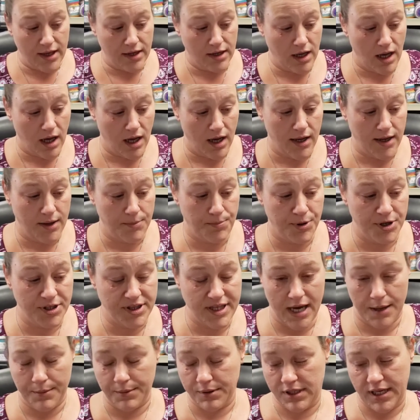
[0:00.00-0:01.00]
I put
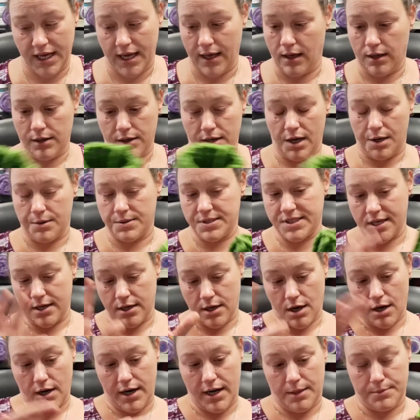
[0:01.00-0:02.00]
that one down and I was like, all
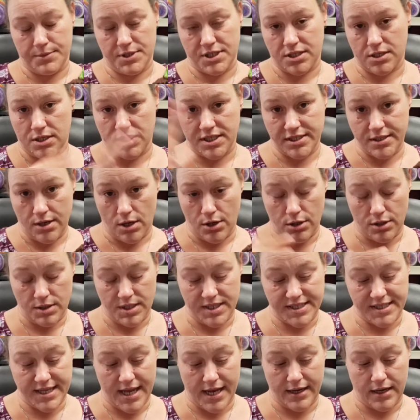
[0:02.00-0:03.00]
right, I'm just going to start on the
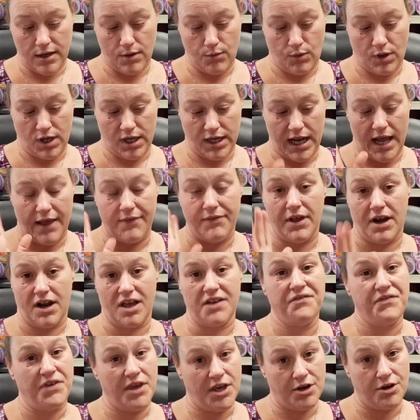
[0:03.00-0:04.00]
second one. And then I
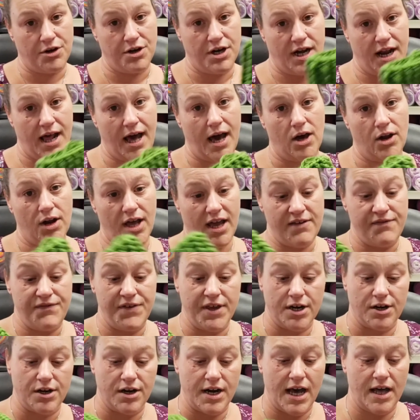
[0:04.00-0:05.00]
figured it out. I
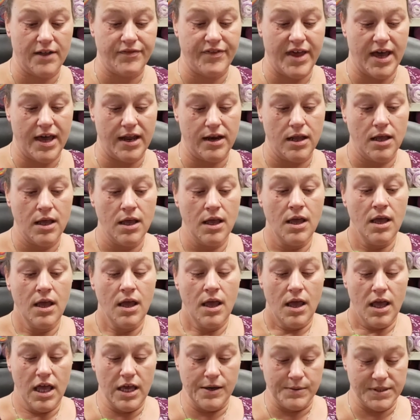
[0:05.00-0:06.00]
figured out that
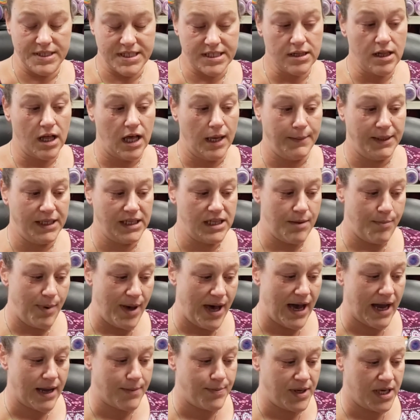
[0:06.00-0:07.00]
it was climbing in the
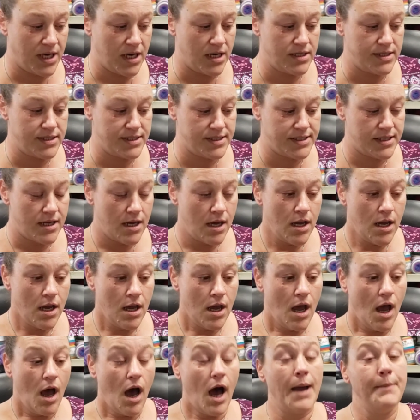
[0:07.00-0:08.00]
back, because
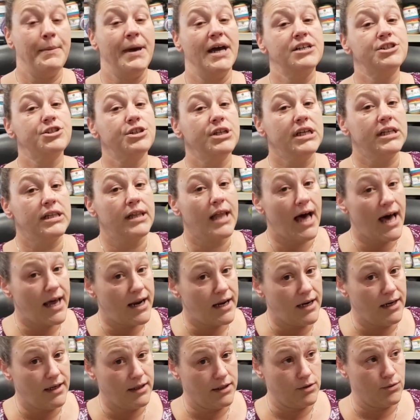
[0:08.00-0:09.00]
I'm actually glad I
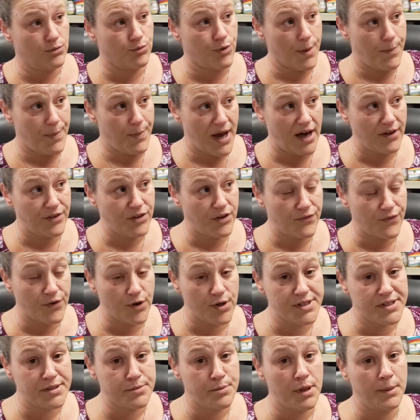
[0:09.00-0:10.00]
didn't rip out the
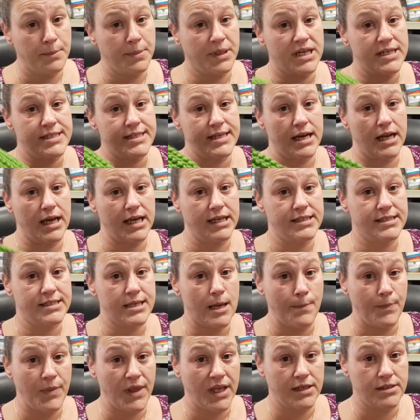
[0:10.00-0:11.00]
first one, because then I had
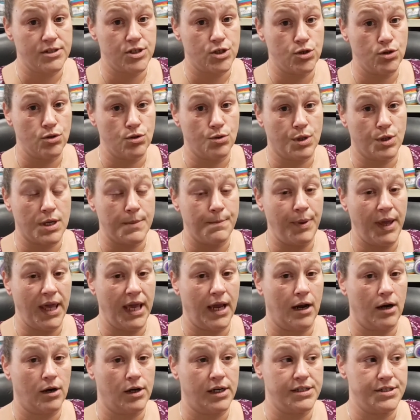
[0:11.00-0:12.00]
something to
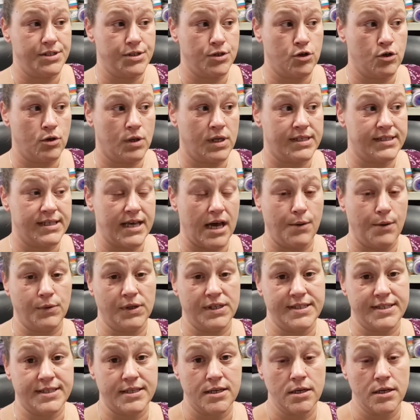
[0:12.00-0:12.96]
compare it to, because that was